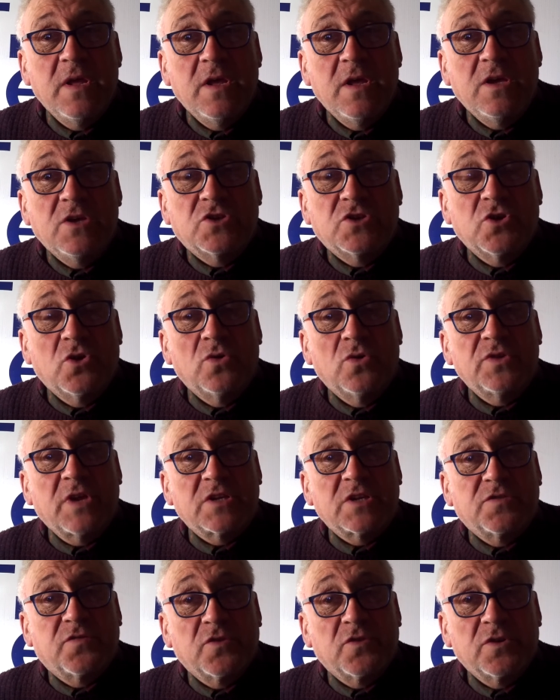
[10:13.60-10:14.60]
So
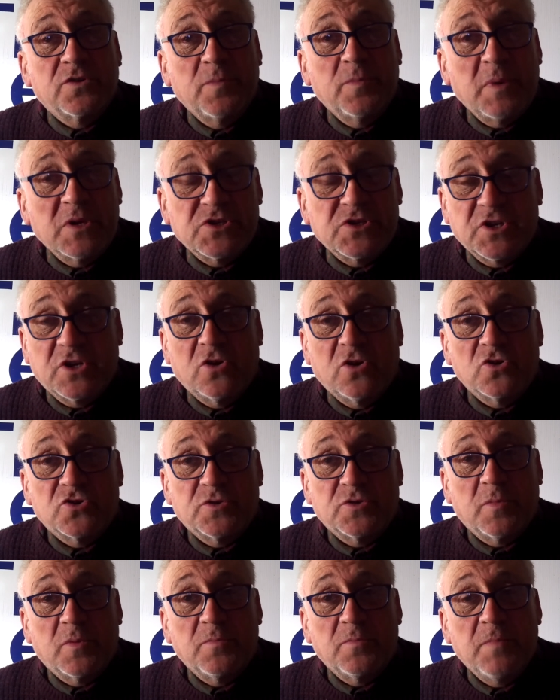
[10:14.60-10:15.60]
that's for a domestic
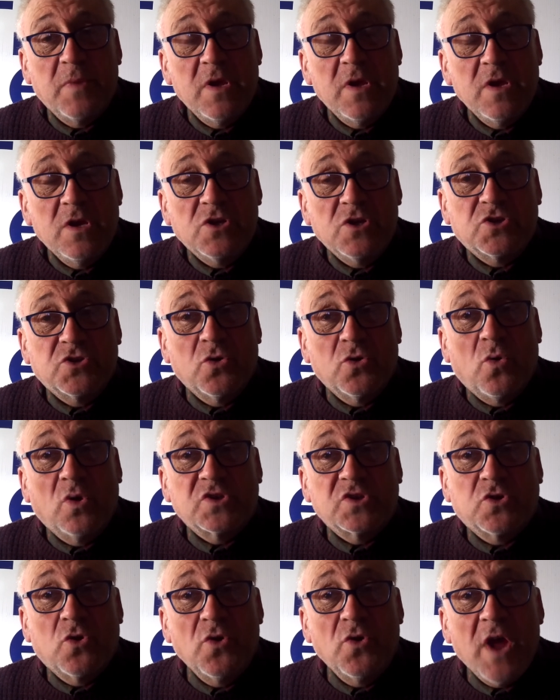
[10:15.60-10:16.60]
customer. So
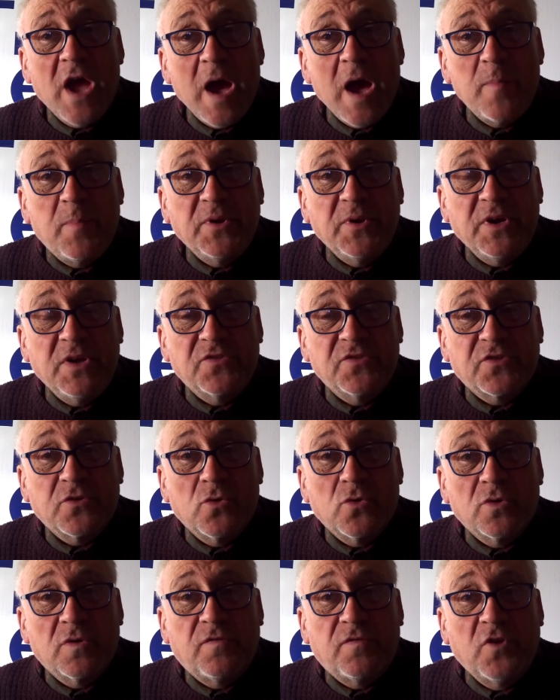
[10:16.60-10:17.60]
what's going to happen is they're
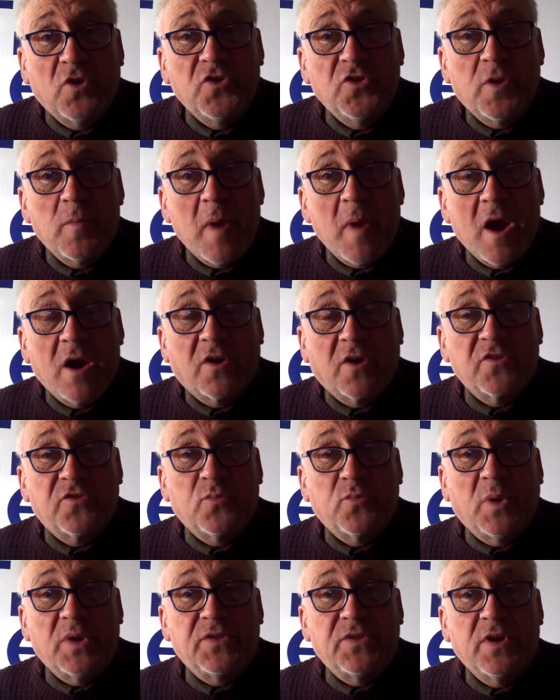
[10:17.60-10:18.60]
going to flood the markets
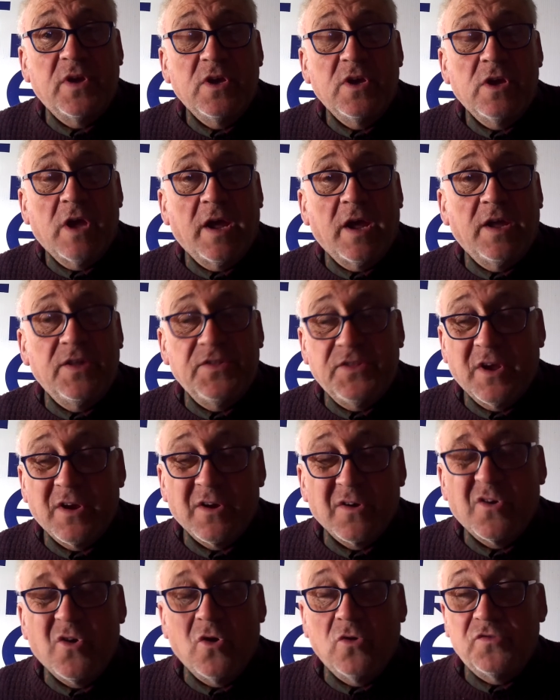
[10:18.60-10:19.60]
with
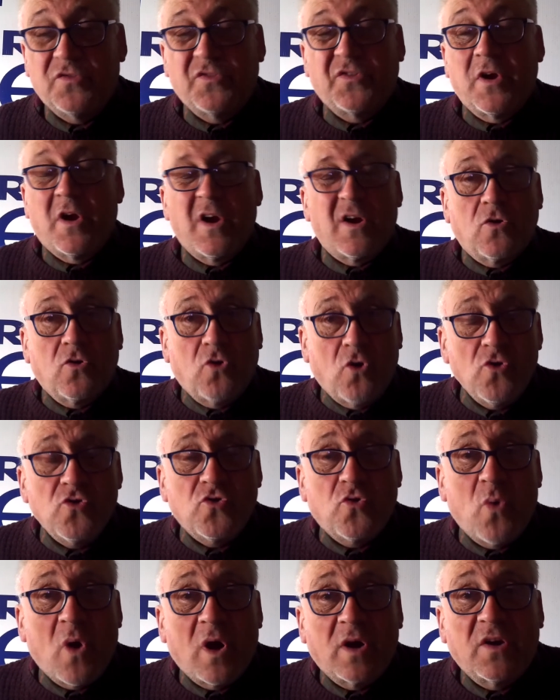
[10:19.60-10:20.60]
their goods, their good
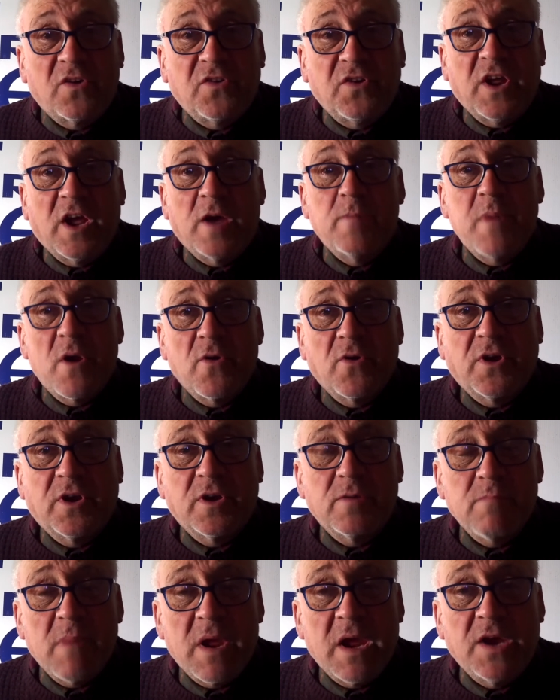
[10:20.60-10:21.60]
quality
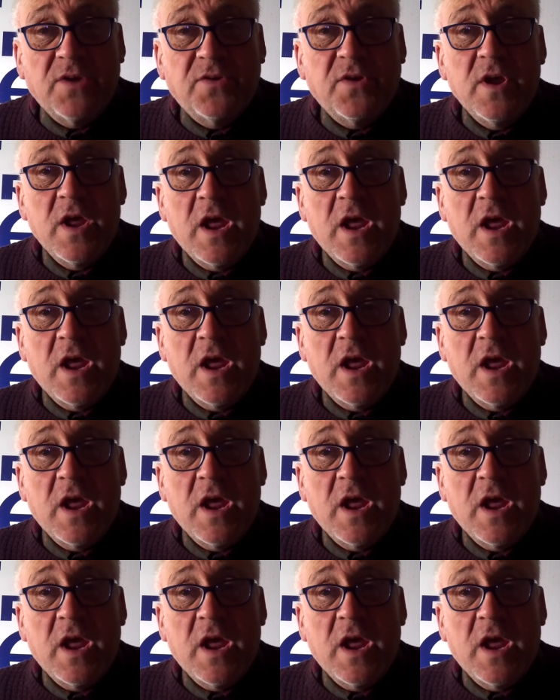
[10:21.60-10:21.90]
American made